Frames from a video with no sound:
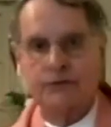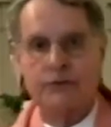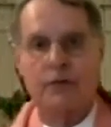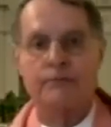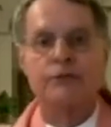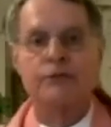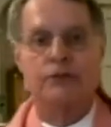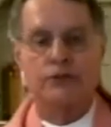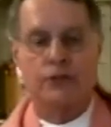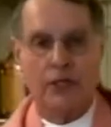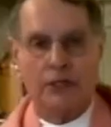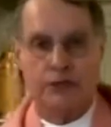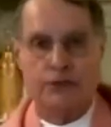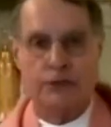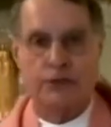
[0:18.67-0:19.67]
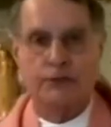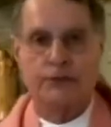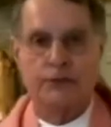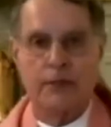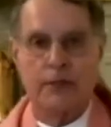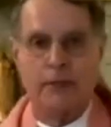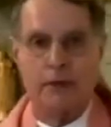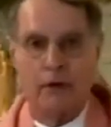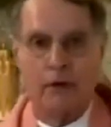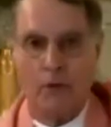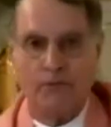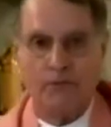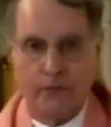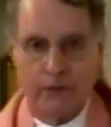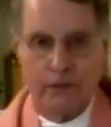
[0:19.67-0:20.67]
just some suggestions that
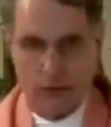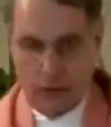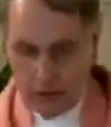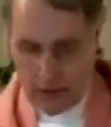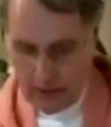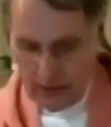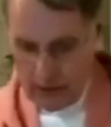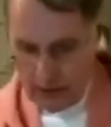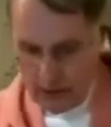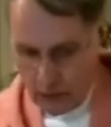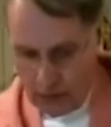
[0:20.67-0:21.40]
hopefully will